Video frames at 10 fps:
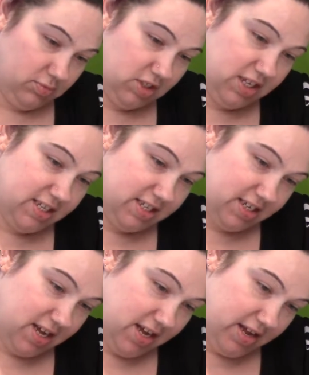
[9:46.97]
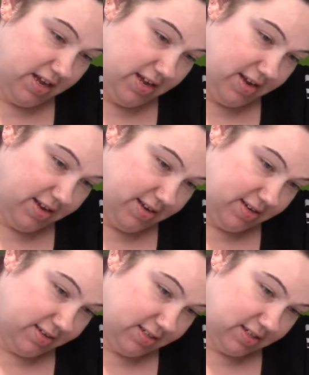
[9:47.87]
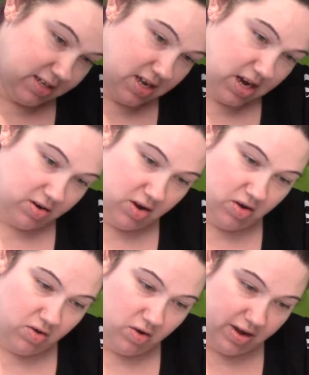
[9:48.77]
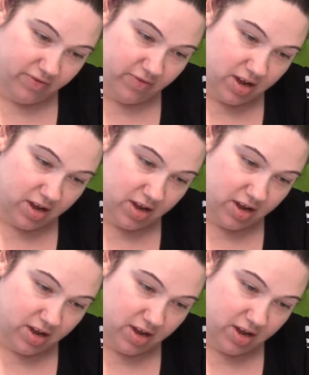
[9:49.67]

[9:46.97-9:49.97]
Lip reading: Just because, I don't know, I've